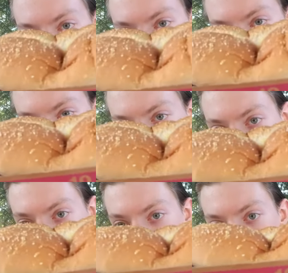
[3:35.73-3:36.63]
And
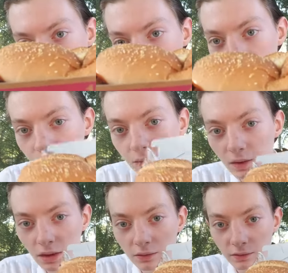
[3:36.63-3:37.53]
uh,
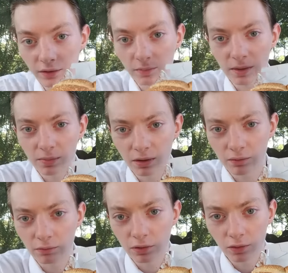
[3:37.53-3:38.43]
you'll see, maybe I'll
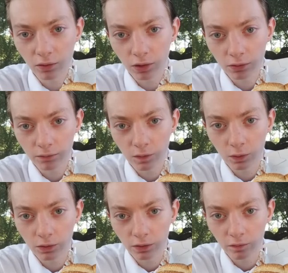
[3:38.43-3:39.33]
get rid of the
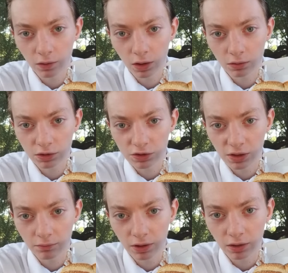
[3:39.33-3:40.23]
autofocus for now just so
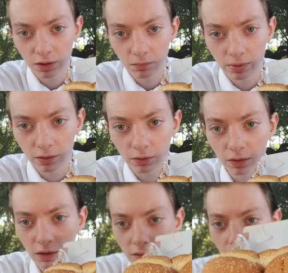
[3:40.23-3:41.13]
that we can get a better
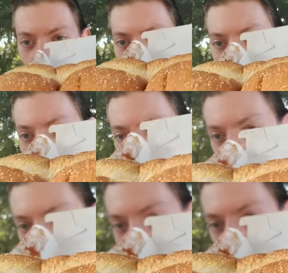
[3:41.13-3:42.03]
look at
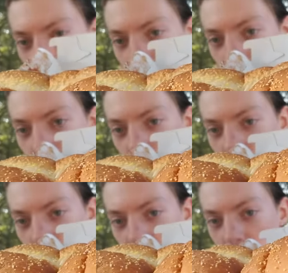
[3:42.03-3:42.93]
it.
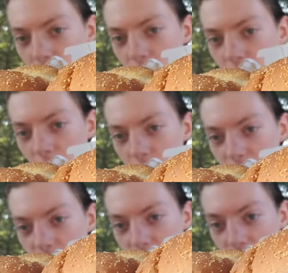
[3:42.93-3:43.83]
there you go, in
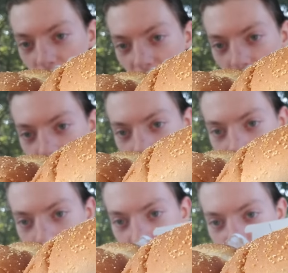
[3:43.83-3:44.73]
the
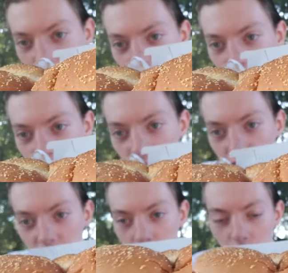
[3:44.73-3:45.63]
afternoon sunlight,
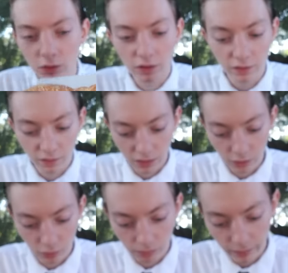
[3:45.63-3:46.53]
there's that hoagie
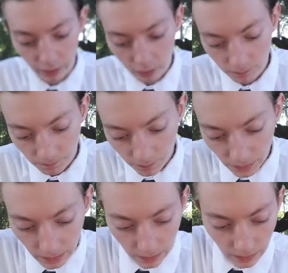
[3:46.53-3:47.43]
style bun.
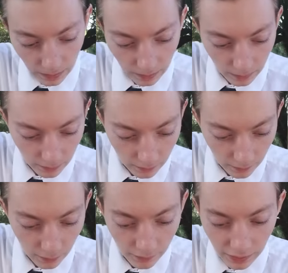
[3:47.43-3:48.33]
And let's just
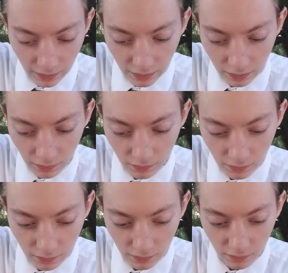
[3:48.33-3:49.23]
go ahead and
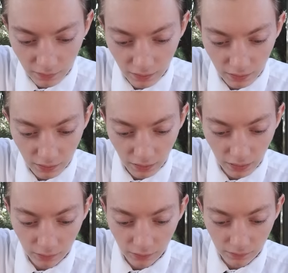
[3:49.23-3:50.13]
take it out.